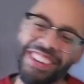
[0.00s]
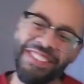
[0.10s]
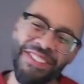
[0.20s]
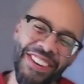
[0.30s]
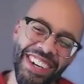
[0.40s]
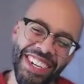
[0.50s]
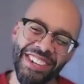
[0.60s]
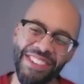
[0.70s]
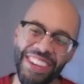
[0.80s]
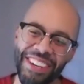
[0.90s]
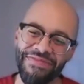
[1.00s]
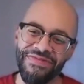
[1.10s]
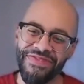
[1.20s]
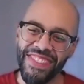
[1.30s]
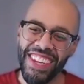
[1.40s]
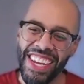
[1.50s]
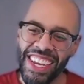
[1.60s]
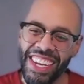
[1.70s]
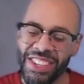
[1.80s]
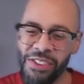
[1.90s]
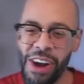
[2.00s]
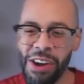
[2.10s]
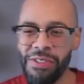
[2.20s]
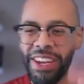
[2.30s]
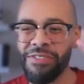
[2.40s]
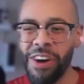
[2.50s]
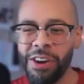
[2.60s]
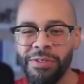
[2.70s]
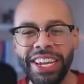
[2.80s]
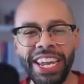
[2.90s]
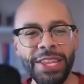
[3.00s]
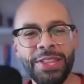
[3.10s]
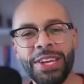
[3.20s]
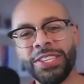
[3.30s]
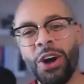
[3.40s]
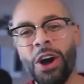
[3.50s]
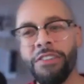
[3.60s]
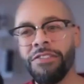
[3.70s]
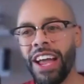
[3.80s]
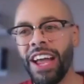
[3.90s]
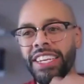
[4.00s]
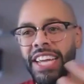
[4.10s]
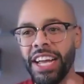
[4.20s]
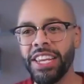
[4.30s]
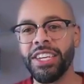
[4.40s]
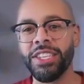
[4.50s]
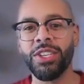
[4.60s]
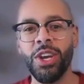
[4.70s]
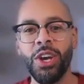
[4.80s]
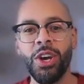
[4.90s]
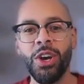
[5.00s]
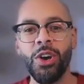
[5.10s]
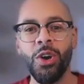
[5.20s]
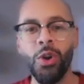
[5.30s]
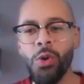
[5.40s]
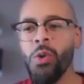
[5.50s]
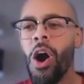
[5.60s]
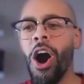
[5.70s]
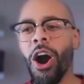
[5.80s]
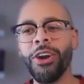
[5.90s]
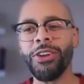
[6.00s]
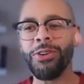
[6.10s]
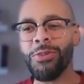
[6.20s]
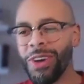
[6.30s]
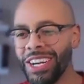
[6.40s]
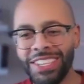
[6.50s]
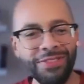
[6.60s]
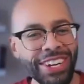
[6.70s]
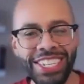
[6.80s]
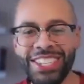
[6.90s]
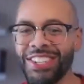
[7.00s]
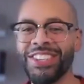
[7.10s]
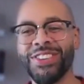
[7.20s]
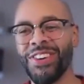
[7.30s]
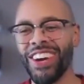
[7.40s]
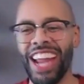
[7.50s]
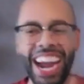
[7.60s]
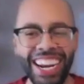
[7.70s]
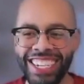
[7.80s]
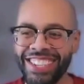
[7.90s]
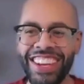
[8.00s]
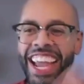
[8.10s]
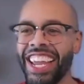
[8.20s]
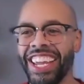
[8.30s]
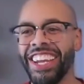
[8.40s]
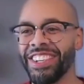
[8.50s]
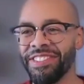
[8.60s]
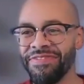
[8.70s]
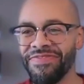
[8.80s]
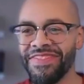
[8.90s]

Looking forward to it. So why don't we kick things off and tell us, who are you? What is your story? How did you get here?